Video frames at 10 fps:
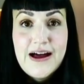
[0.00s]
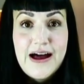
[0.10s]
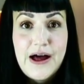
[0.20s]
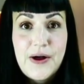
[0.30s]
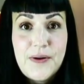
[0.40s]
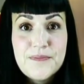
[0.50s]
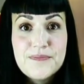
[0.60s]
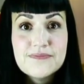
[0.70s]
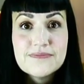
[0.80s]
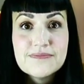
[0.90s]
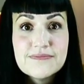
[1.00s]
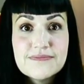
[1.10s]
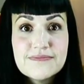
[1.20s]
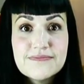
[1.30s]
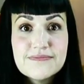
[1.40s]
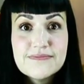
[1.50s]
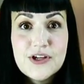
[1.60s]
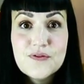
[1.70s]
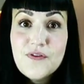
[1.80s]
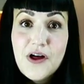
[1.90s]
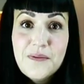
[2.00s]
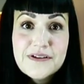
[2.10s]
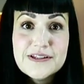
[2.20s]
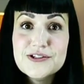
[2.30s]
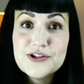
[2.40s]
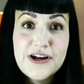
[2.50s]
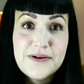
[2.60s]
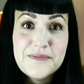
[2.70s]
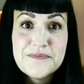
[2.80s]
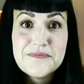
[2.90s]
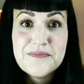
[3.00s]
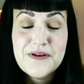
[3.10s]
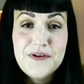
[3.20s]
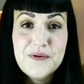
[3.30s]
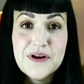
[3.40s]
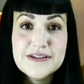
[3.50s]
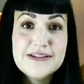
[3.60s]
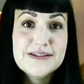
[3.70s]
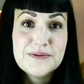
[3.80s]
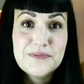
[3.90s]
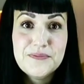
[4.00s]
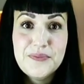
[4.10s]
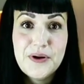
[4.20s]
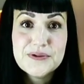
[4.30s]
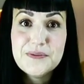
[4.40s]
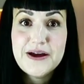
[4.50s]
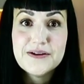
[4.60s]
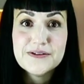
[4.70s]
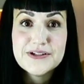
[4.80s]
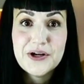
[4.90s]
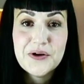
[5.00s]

You can follow me on Instagram if you want to see some posts about tarot